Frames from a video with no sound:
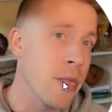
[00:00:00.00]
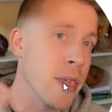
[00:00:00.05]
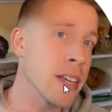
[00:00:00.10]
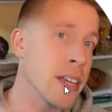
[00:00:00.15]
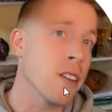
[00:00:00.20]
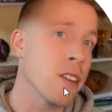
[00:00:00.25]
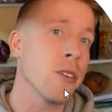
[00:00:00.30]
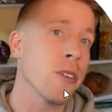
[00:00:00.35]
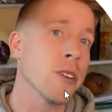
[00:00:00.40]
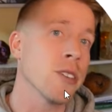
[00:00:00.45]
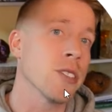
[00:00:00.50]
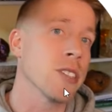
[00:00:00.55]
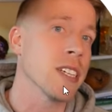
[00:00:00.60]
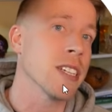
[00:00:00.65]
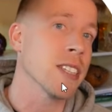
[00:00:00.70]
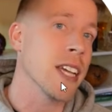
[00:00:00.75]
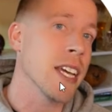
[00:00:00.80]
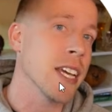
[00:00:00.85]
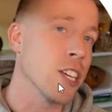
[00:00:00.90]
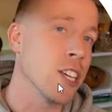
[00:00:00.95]
Thingiverse
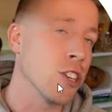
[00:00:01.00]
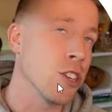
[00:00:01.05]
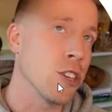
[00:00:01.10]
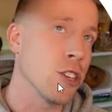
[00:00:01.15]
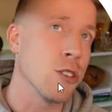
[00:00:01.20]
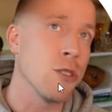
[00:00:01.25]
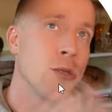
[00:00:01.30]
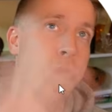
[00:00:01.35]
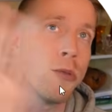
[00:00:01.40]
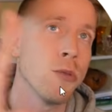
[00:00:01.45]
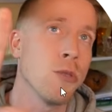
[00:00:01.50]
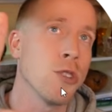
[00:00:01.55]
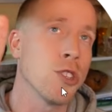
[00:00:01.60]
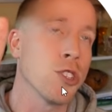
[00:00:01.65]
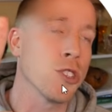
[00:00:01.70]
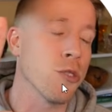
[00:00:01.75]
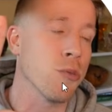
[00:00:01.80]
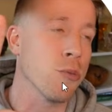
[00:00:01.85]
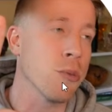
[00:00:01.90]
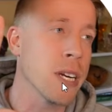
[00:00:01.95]
is a
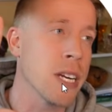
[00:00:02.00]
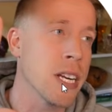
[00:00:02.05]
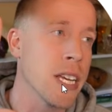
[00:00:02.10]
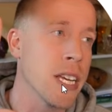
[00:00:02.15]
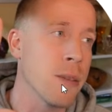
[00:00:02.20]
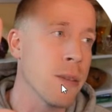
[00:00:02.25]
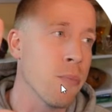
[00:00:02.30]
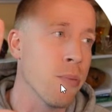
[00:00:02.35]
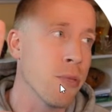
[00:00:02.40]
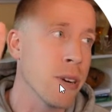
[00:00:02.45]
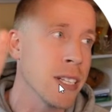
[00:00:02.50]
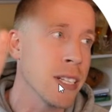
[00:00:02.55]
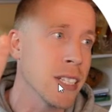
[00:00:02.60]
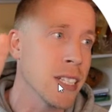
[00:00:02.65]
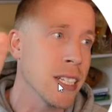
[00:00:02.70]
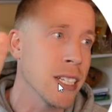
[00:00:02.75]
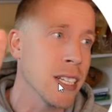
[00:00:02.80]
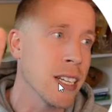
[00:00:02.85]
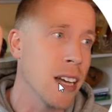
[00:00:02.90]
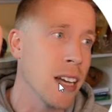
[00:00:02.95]
huge 3D
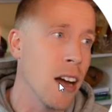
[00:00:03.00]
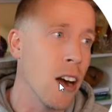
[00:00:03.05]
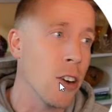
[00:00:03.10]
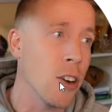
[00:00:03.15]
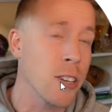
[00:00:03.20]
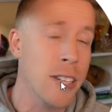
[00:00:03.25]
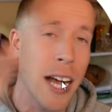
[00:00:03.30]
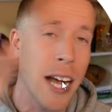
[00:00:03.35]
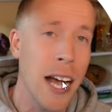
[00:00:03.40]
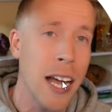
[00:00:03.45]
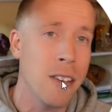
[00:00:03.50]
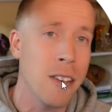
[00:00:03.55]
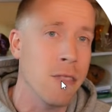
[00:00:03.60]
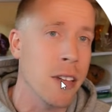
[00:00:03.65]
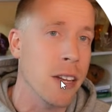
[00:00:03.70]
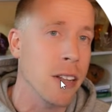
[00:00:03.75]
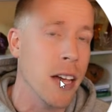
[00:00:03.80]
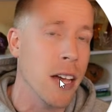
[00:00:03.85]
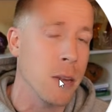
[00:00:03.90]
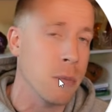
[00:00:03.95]
printed archive
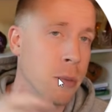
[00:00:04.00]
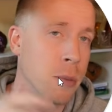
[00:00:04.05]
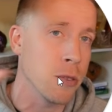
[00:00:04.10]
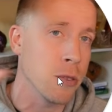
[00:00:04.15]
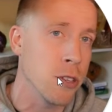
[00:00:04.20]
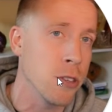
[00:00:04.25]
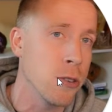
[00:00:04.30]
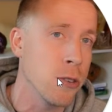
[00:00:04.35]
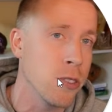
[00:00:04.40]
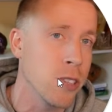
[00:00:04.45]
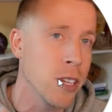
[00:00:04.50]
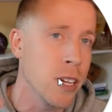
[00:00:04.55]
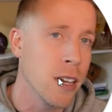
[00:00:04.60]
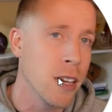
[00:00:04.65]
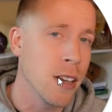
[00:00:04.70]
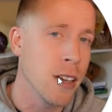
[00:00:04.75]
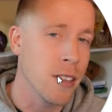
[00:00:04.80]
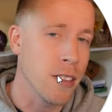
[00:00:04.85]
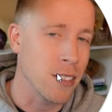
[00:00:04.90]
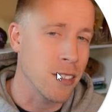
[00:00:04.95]
that a lot of people use.
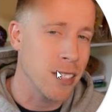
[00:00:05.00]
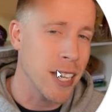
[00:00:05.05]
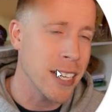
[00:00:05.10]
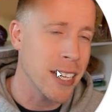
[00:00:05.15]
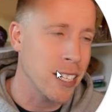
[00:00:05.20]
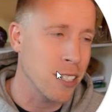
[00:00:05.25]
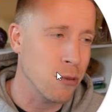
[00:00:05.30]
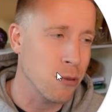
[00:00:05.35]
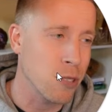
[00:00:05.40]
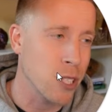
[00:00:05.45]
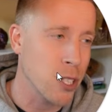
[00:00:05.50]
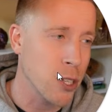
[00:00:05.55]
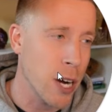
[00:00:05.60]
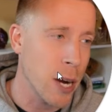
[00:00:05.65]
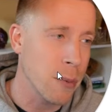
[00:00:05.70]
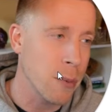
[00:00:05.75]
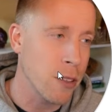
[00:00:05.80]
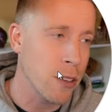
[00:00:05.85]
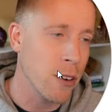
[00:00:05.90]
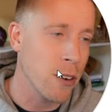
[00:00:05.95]
The site is really
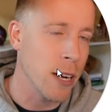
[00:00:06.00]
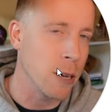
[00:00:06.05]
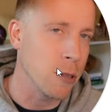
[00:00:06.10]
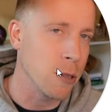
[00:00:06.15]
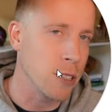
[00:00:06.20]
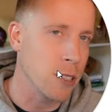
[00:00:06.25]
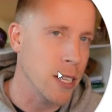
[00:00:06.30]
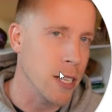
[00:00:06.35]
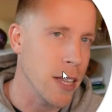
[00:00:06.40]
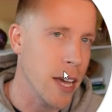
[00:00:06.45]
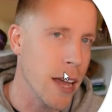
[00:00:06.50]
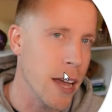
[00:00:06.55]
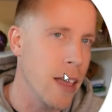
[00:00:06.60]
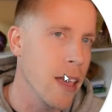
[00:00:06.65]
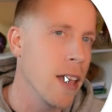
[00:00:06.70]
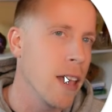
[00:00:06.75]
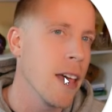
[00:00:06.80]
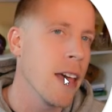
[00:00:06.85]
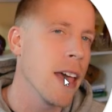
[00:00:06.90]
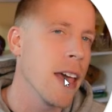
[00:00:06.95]
crappy though, I will say
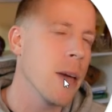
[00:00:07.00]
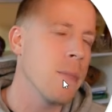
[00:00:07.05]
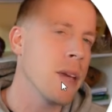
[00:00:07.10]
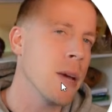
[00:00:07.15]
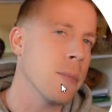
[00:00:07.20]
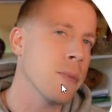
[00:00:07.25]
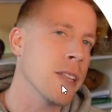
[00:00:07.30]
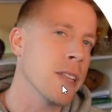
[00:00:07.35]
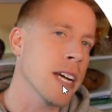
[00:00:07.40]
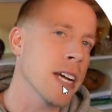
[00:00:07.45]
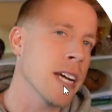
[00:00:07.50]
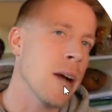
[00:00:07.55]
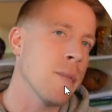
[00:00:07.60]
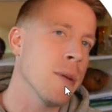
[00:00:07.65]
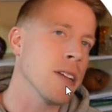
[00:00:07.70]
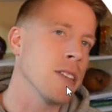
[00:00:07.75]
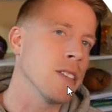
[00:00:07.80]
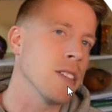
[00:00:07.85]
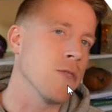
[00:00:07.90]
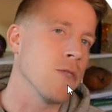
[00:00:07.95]
that. Hit me up in the
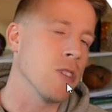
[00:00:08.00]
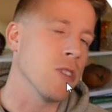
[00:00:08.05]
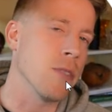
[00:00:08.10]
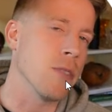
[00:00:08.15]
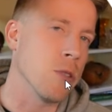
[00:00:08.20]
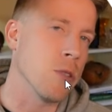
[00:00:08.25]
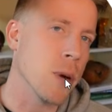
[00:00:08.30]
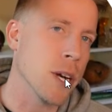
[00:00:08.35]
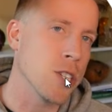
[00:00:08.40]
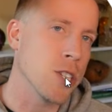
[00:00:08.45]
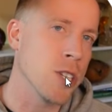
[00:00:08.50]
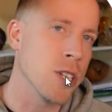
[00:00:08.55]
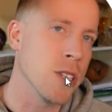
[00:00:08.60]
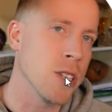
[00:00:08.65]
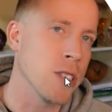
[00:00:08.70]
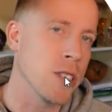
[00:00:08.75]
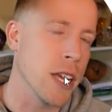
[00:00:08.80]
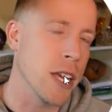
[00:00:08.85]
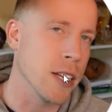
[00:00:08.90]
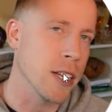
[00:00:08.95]
comments if you have
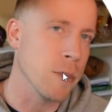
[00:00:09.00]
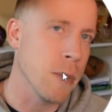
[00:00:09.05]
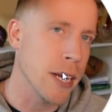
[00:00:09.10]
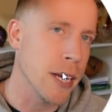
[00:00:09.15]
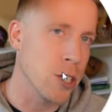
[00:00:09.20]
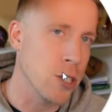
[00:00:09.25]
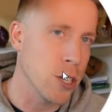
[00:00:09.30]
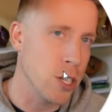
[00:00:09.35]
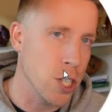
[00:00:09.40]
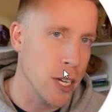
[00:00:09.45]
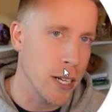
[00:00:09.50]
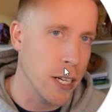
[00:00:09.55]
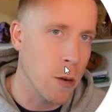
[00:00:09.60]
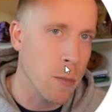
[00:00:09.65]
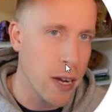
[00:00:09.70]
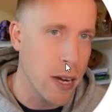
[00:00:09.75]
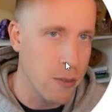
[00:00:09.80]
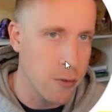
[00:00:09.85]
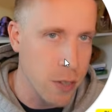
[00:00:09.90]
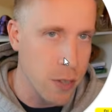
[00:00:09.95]
questions, and make sure to check
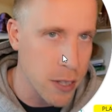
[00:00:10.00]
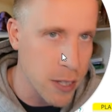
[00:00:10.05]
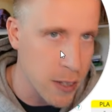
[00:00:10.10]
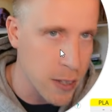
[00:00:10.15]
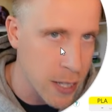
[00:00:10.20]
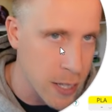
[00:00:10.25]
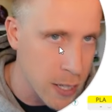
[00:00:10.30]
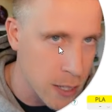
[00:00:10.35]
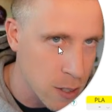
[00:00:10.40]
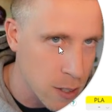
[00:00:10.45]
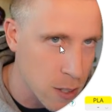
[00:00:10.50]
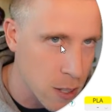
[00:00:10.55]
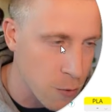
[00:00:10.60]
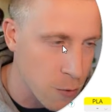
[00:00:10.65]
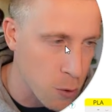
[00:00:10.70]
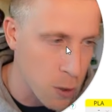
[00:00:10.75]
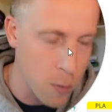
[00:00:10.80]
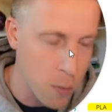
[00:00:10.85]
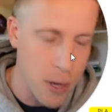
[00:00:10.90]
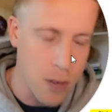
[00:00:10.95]
out my affiliate links
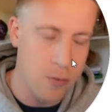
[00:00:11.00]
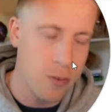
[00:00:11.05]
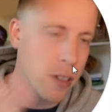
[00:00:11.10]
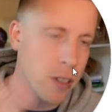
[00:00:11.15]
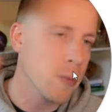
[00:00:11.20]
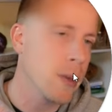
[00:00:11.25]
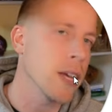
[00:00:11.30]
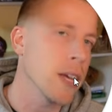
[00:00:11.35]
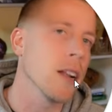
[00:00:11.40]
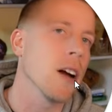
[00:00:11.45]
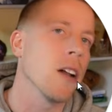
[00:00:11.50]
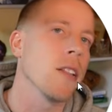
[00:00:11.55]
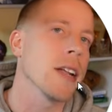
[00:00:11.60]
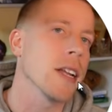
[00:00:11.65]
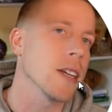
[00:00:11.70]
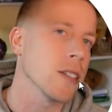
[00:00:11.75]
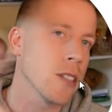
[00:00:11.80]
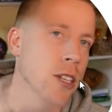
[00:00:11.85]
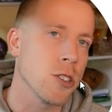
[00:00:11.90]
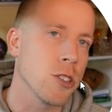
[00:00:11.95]
if you want to buy filament and all
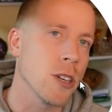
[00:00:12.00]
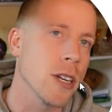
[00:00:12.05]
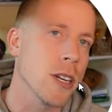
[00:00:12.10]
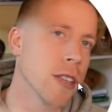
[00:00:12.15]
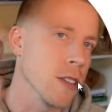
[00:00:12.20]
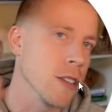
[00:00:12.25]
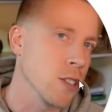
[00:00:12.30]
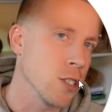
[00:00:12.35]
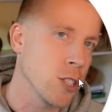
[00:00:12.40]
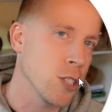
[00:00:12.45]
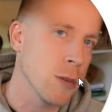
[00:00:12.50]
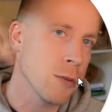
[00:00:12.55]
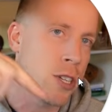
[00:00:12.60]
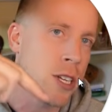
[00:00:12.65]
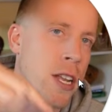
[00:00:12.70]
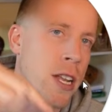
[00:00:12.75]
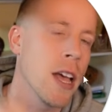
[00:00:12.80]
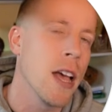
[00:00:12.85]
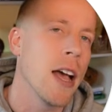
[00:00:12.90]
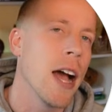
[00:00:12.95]
that, etc. in the
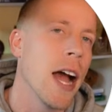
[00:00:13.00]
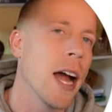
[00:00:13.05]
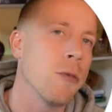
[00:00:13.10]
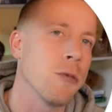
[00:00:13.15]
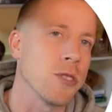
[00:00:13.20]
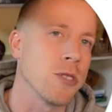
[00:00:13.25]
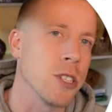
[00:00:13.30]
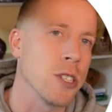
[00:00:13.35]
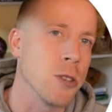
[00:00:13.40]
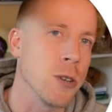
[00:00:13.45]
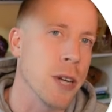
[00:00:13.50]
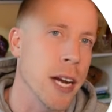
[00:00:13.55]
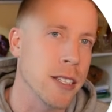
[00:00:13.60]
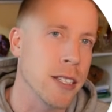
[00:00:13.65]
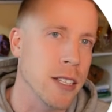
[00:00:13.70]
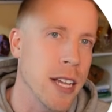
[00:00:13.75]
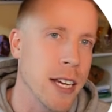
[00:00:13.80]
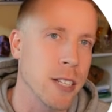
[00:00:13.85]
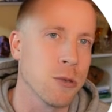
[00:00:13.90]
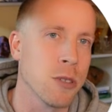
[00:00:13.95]
description. I will see you
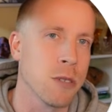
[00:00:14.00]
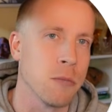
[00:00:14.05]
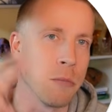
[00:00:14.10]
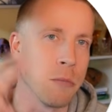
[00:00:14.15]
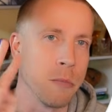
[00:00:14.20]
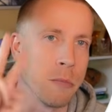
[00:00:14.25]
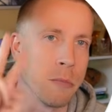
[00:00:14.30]
guys in the next one.